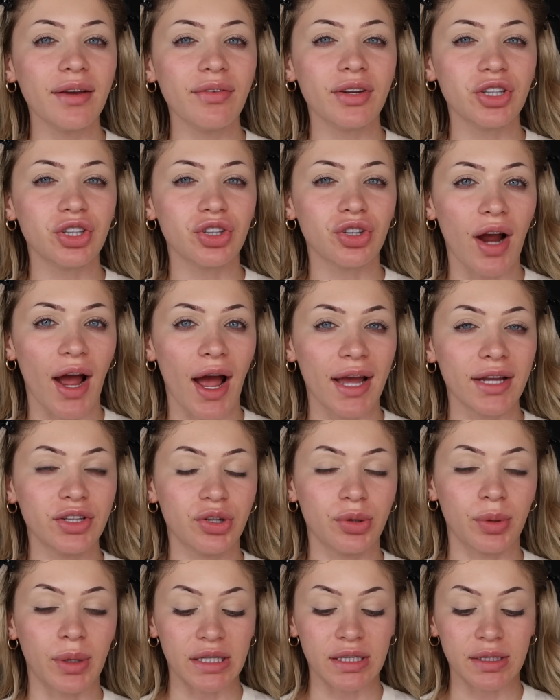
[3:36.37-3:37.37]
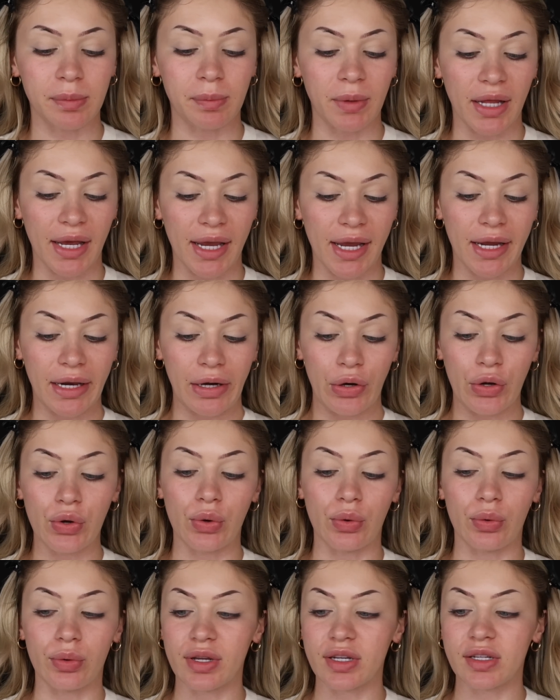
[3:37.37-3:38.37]
even try to explain
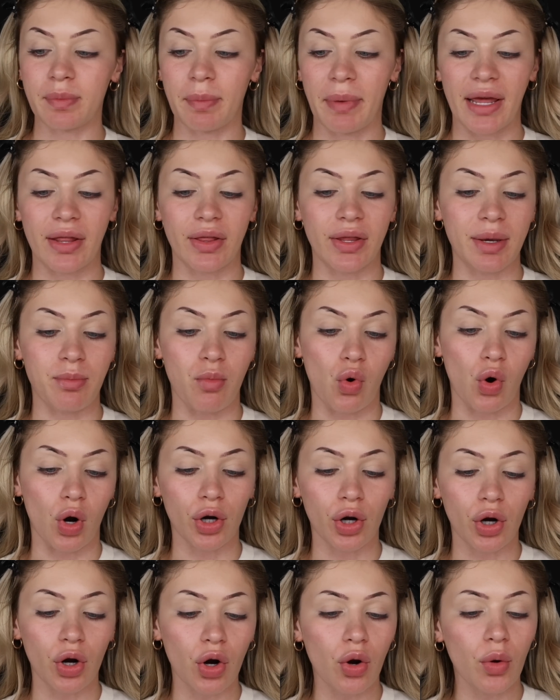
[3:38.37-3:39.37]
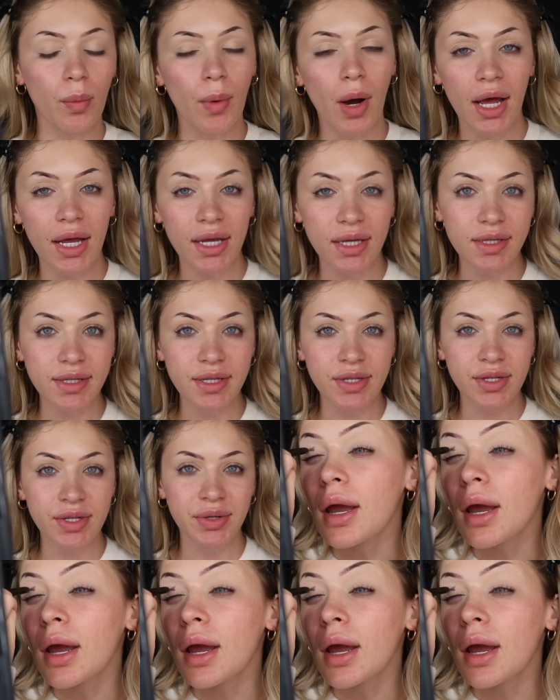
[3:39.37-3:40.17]
who this Bailey Moore girl was.